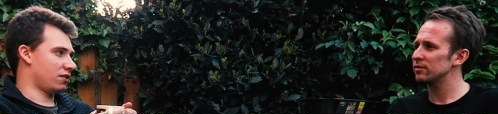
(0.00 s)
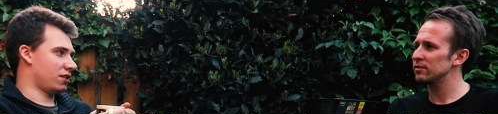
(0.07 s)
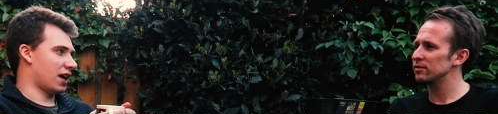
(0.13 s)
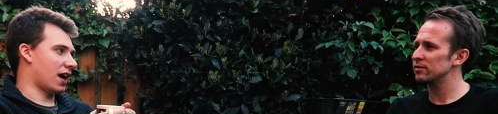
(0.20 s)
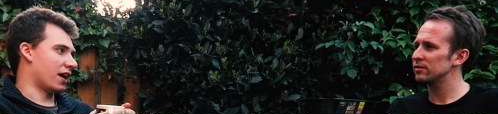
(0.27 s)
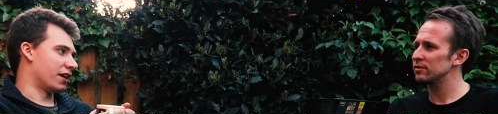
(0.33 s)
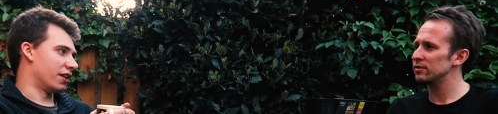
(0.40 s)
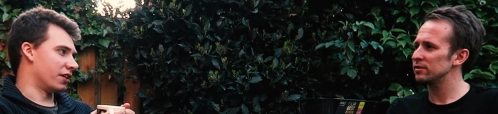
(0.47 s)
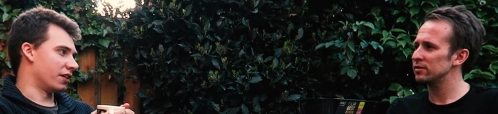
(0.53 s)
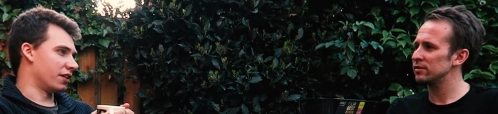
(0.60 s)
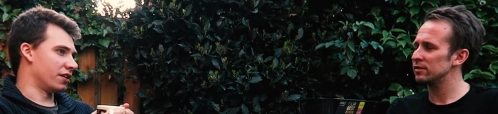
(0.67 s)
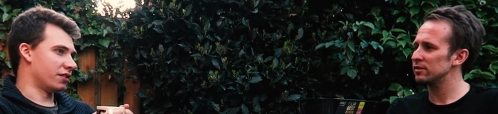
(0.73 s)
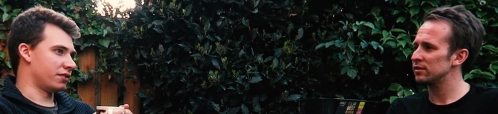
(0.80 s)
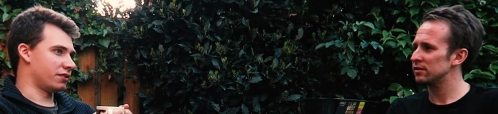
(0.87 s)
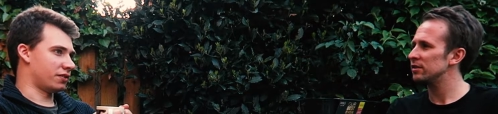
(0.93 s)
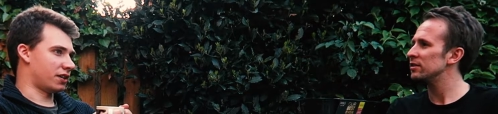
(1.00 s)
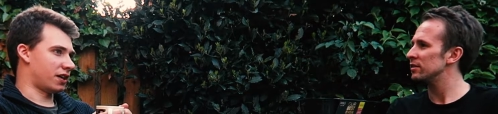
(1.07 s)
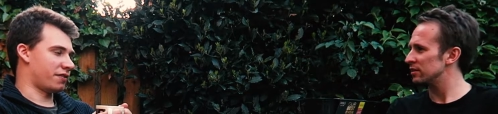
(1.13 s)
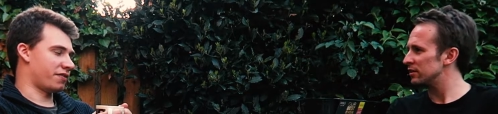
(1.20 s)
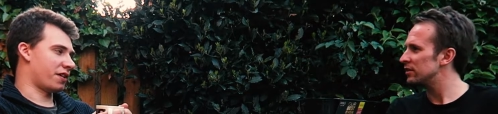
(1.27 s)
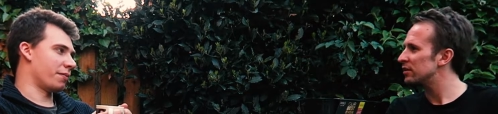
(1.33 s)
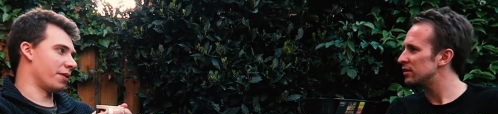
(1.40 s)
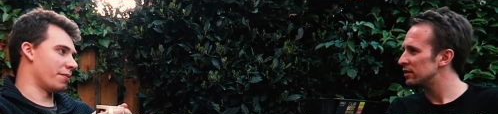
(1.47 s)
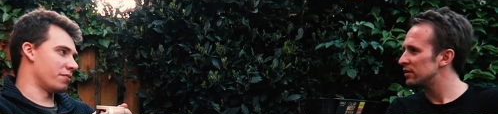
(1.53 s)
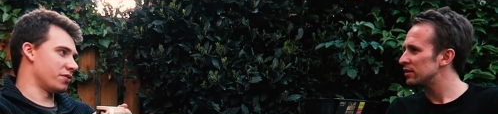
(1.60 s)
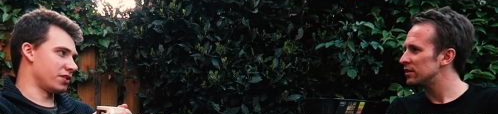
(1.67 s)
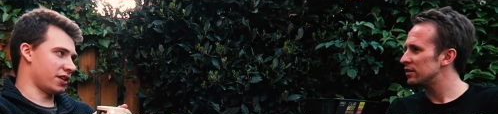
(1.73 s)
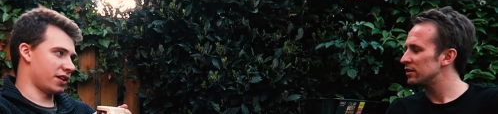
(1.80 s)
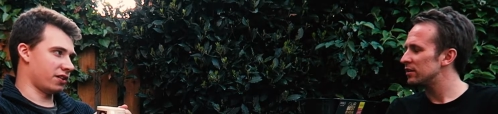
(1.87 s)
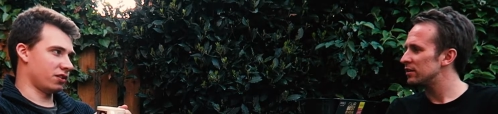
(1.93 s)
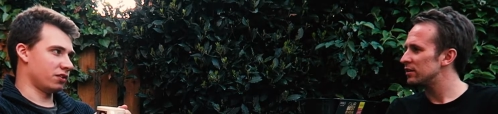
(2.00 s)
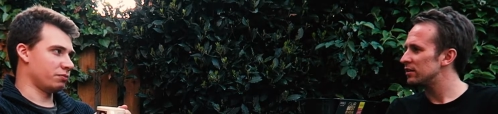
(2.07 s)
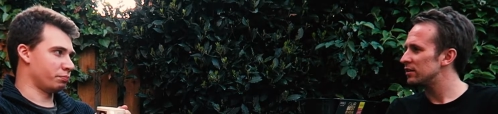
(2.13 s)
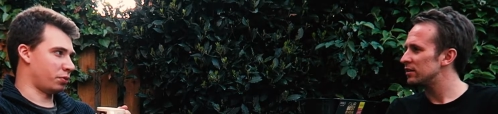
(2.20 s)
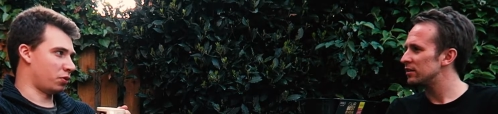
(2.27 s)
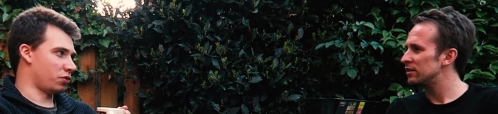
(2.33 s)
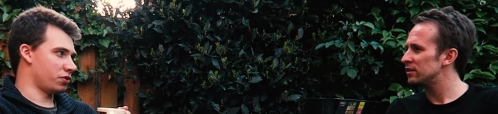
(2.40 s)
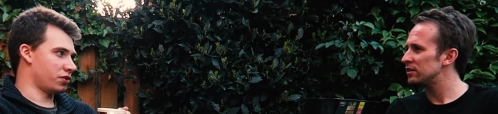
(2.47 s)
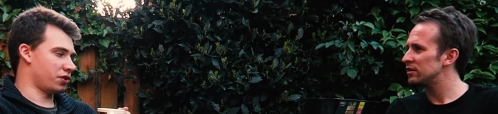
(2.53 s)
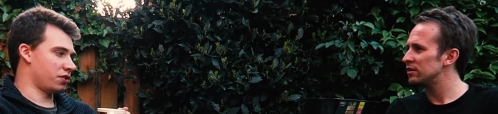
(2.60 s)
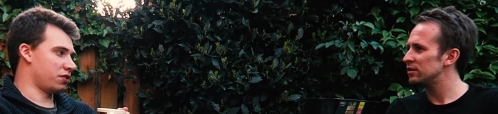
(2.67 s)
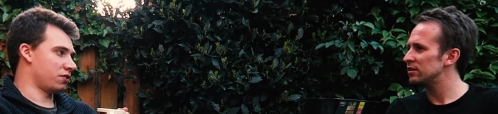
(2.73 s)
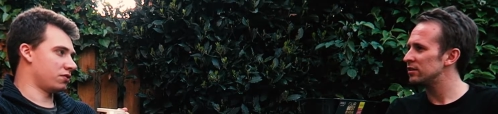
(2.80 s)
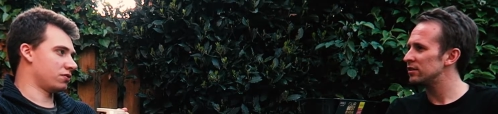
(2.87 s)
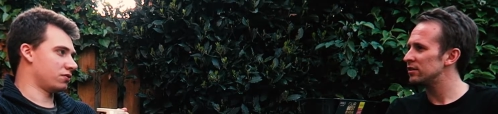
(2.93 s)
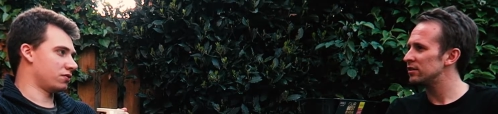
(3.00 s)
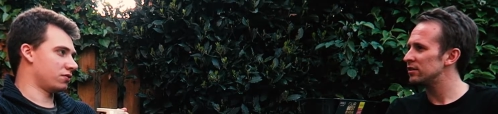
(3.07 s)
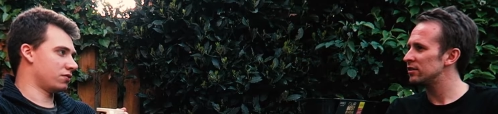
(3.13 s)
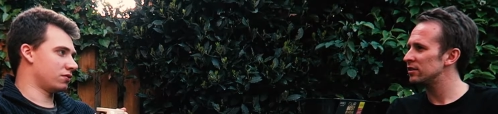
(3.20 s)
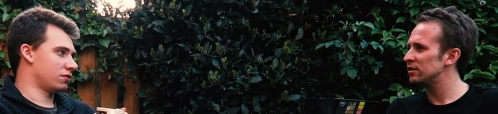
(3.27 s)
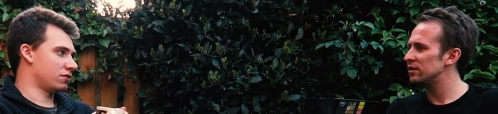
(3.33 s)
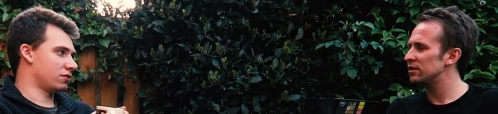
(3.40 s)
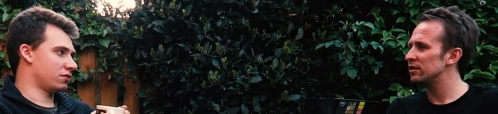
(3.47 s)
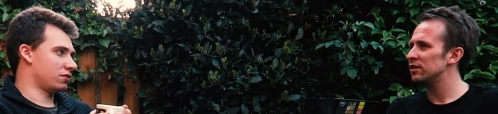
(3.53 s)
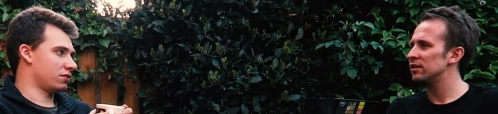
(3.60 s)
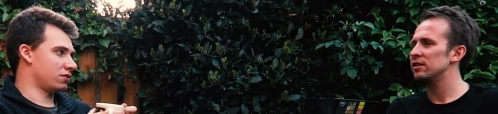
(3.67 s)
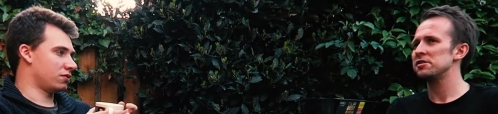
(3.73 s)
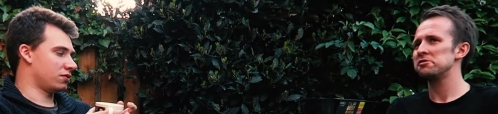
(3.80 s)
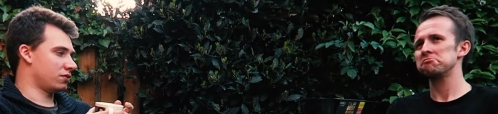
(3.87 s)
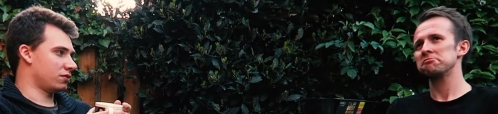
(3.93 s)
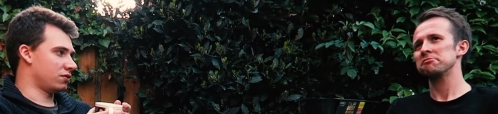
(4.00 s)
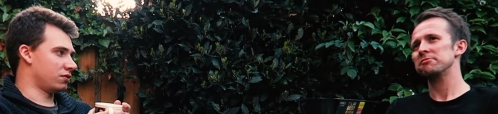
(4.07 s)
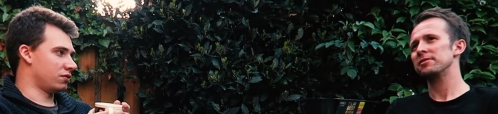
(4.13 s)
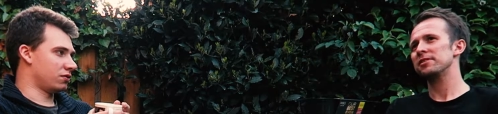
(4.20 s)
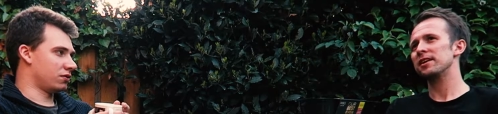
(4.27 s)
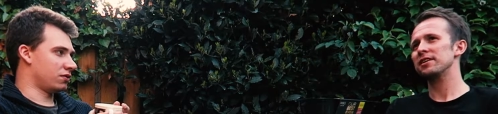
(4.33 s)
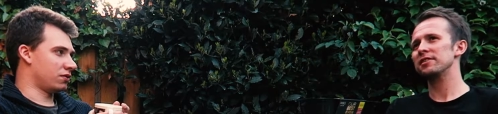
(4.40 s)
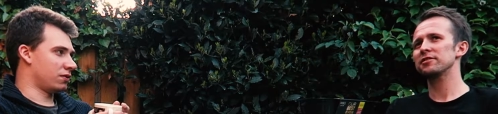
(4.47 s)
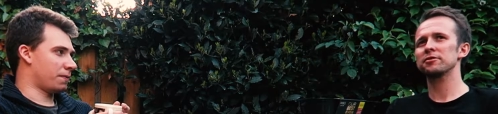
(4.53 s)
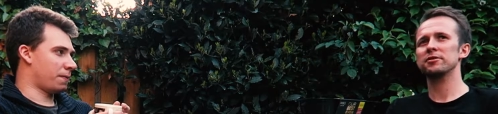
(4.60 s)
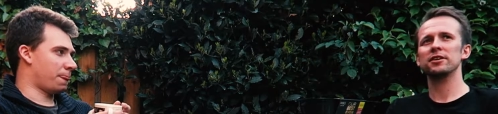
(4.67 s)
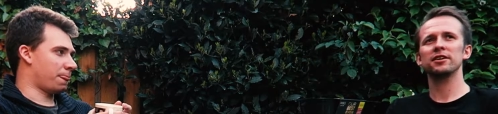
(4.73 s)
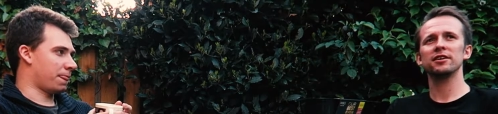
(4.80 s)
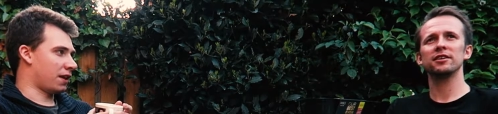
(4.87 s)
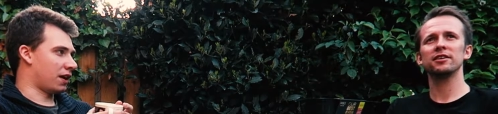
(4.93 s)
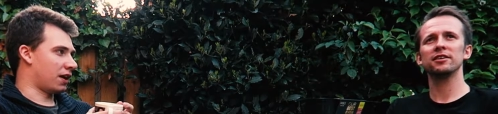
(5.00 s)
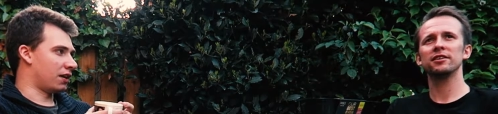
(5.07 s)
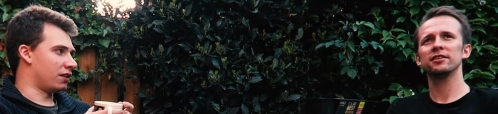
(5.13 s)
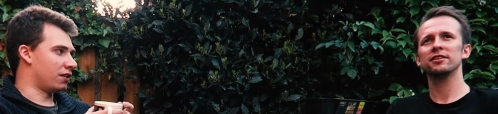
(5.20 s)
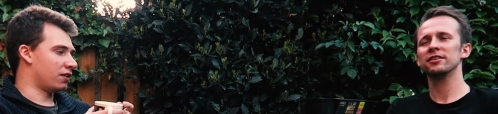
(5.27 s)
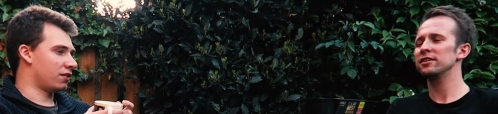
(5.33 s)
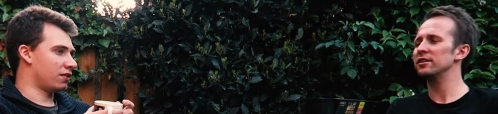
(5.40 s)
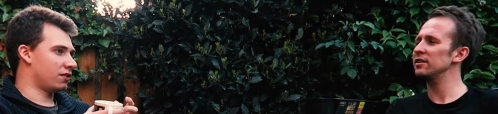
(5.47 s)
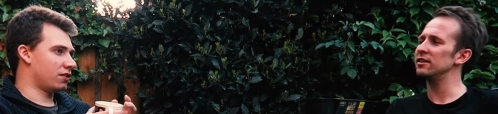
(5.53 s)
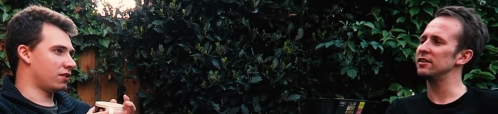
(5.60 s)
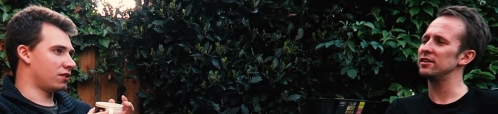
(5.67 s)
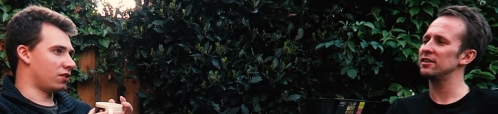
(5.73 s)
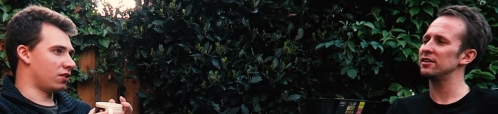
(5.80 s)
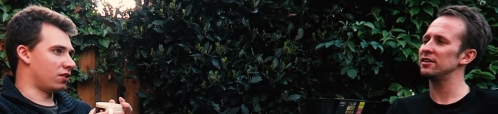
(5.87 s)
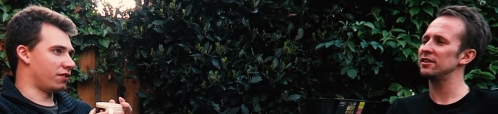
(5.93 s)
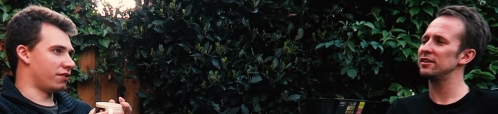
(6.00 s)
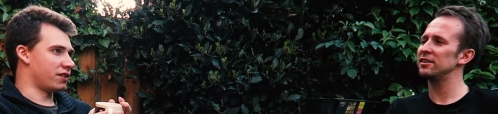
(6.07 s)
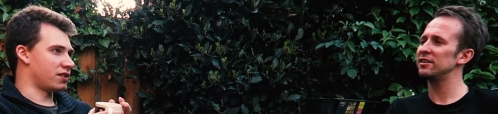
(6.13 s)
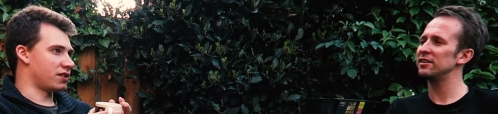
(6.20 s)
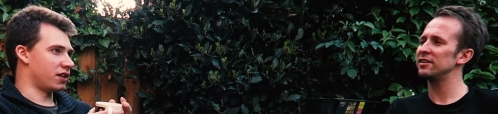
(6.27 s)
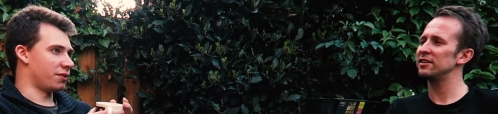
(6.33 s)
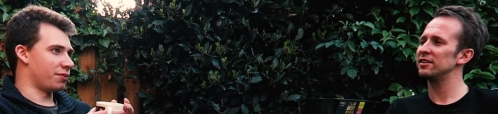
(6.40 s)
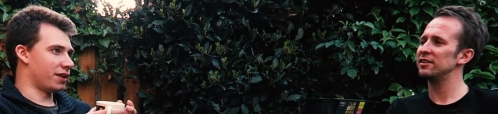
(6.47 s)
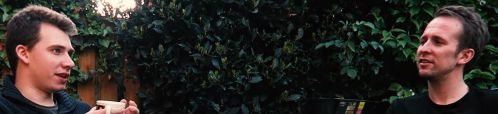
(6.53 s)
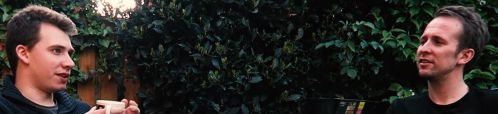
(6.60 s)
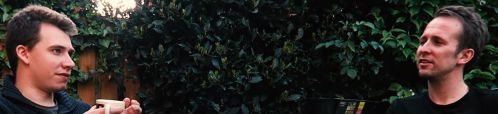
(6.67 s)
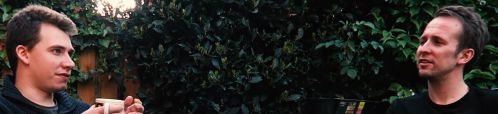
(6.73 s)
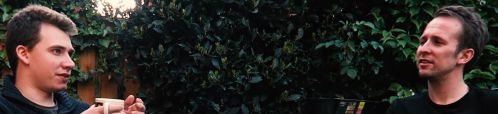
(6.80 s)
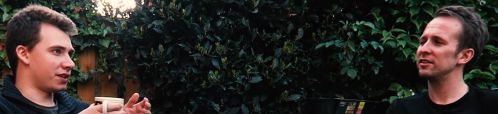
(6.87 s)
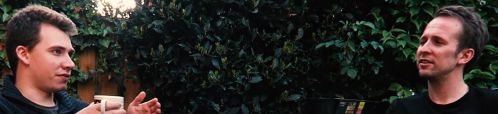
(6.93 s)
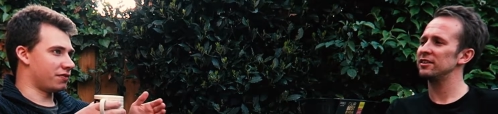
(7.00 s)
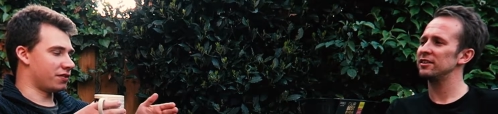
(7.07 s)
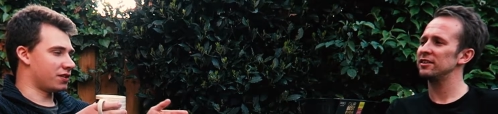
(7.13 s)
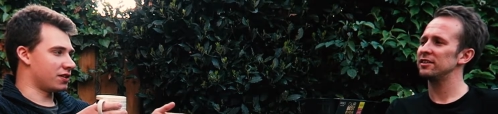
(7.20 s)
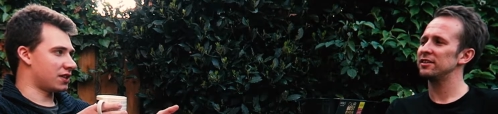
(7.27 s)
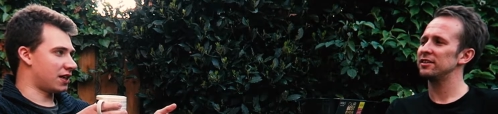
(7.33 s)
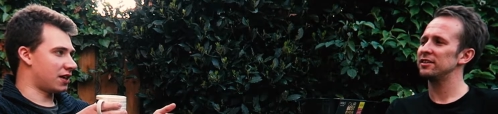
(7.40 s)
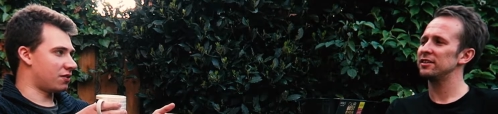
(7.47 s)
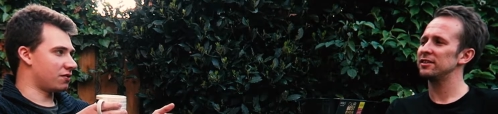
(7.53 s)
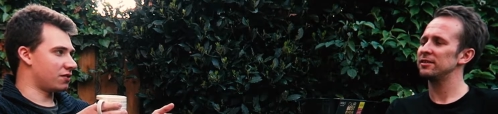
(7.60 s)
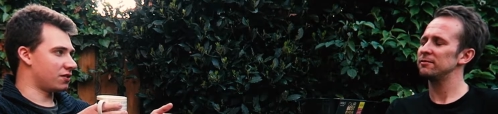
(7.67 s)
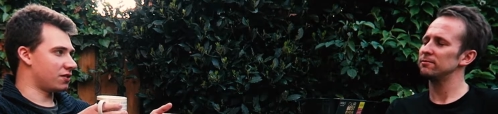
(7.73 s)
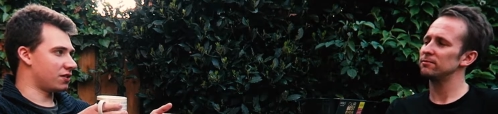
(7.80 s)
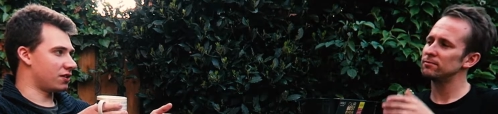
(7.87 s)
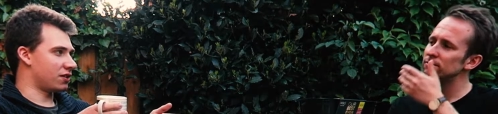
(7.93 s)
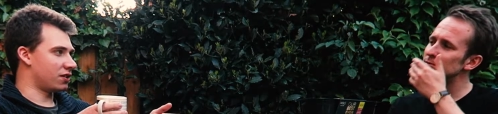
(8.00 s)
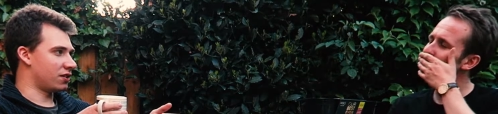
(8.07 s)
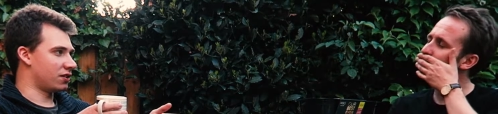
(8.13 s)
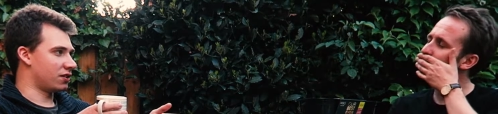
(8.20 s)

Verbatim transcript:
Speaker 1: Canada. I had family in Brazil, Portugal. That is quite a and yeah. obviously we live different towns to.